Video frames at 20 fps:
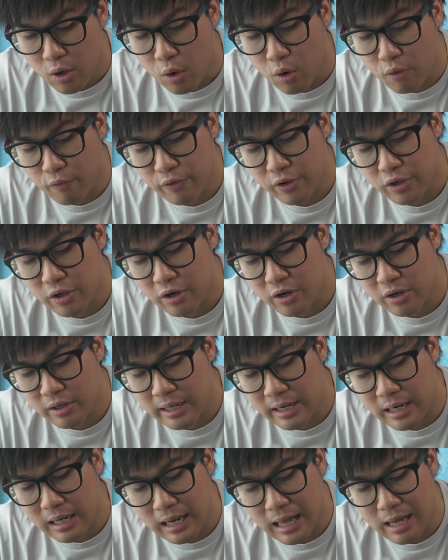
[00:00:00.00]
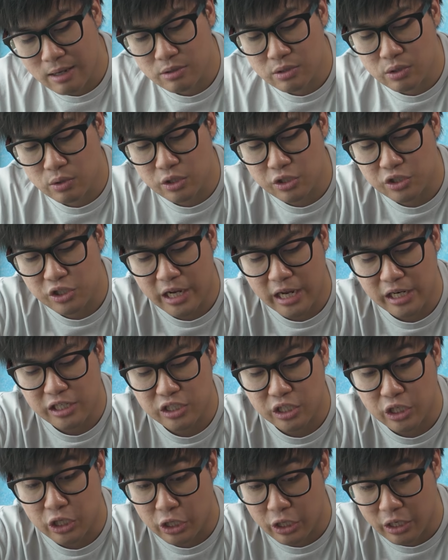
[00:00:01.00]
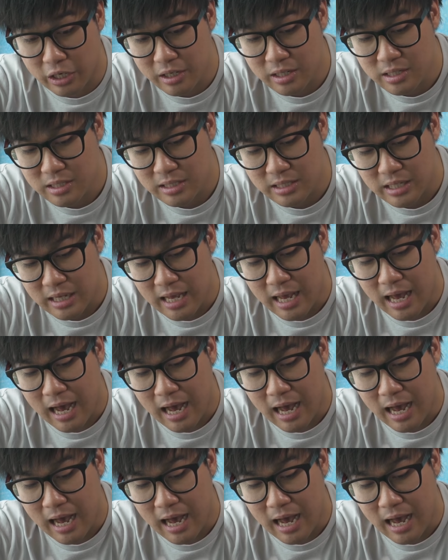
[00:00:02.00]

over here that allows you to change the gears.